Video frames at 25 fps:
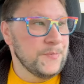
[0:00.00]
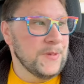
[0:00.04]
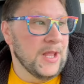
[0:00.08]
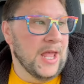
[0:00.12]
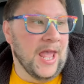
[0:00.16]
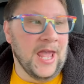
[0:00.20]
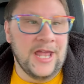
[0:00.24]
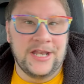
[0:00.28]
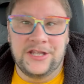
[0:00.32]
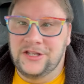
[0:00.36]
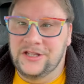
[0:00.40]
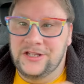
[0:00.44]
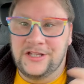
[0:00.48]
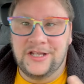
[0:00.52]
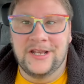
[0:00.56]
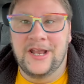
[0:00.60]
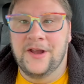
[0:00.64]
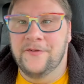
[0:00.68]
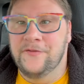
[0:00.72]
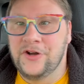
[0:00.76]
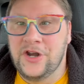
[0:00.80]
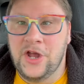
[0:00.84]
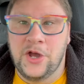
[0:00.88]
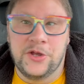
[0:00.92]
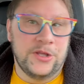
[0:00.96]
And you
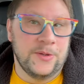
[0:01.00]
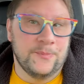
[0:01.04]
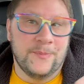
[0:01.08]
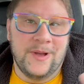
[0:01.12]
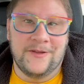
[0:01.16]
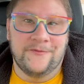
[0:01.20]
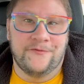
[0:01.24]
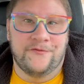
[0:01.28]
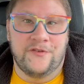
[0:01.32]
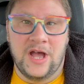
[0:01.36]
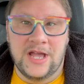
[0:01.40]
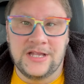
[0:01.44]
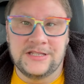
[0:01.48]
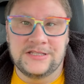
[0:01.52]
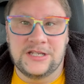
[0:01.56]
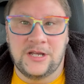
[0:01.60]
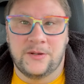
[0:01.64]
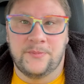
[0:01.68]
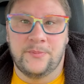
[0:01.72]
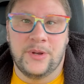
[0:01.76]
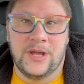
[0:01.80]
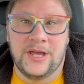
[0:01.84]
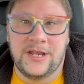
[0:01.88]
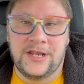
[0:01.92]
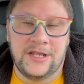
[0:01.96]
never know, you might find
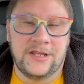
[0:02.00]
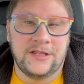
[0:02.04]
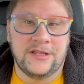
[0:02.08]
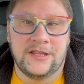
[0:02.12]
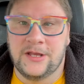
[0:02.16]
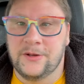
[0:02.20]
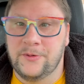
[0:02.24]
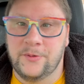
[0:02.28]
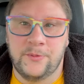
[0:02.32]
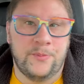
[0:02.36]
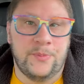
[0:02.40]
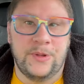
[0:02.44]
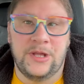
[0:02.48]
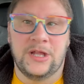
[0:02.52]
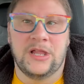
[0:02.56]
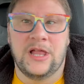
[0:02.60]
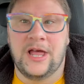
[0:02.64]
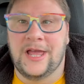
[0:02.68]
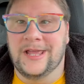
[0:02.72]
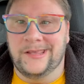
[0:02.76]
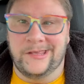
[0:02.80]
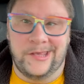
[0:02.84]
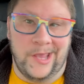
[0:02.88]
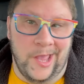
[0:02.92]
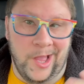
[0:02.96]
somebody that would be
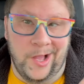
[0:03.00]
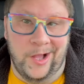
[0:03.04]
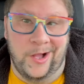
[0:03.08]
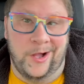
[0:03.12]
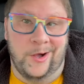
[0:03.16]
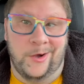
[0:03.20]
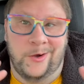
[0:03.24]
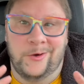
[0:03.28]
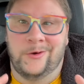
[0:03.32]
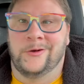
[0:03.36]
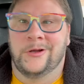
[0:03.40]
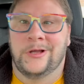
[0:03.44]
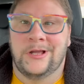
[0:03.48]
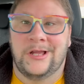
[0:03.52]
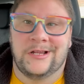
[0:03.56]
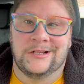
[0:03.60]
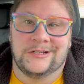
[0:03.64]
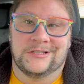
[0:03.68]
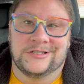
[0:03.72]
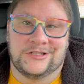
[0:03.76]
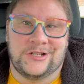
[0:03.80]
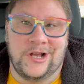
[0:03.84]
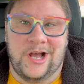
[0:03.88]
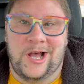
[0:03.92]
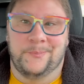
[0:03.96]
like, yo,
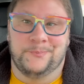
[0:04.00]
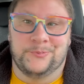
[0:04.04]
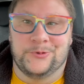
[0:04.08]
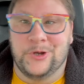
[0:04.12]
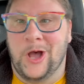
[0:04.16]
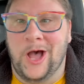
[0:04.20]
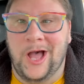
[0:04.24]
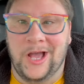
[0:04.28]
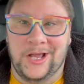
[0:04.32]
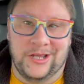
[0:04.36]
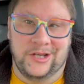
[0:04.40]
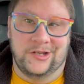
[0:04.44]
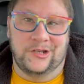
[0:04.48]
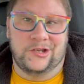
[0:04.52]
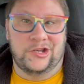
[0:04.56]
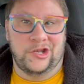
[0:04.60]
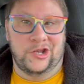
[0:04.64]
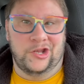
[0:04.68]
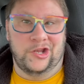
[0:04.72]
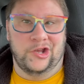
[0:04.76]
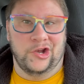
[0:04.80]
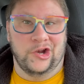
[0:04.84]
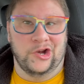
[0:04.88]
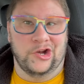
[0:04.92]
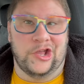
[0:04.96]
stop talking to
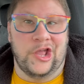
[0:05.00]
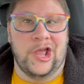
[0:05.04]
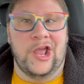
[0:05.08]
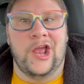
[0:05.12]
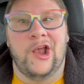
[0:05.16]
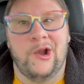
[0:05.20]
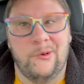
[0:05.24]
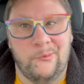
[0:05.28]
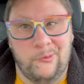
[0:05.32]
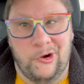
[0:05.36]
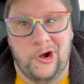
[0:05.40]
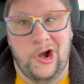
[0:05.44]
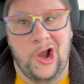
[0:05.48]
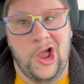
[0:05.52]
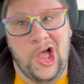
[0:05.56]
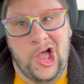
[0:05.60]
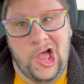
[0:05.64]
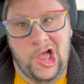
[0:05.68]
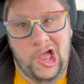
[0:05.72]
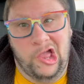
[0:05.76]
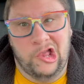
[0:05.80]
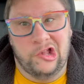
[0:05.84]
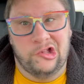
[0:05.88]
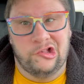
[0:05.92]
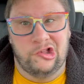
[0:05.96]
your
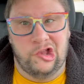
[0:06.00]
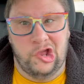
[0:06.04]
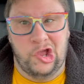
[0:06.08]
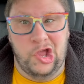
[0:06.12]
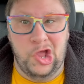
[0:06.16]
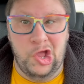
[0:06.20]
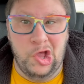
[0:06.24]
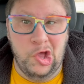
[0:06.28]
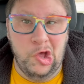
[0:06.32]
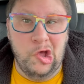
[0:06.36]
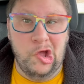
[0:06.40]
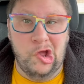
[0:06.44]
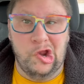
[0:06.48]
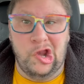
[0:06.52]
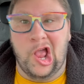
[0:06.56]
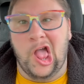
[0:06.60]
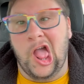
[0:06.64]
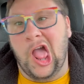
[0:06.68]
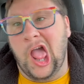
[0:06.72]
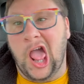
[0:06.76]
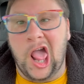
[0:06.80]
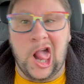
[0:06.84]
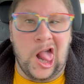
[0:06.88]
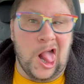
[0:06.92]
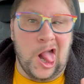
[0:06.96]
camera, dude.
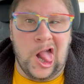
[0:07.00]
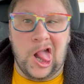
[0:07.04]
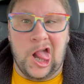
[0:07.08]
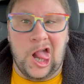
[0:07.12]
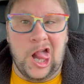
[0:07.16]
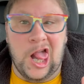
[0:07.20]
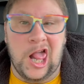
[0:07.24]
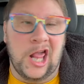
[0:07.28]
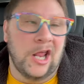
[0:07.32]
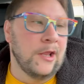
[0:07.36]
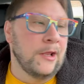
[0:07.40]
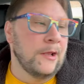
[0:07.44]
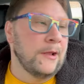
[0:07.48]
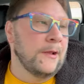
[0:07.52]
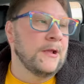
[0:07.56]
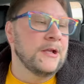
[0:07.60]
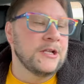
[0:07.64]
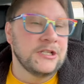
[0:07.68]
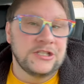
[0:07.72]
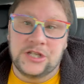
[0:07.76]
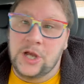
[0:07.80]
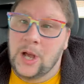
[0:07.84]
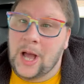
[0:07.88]
Ah! So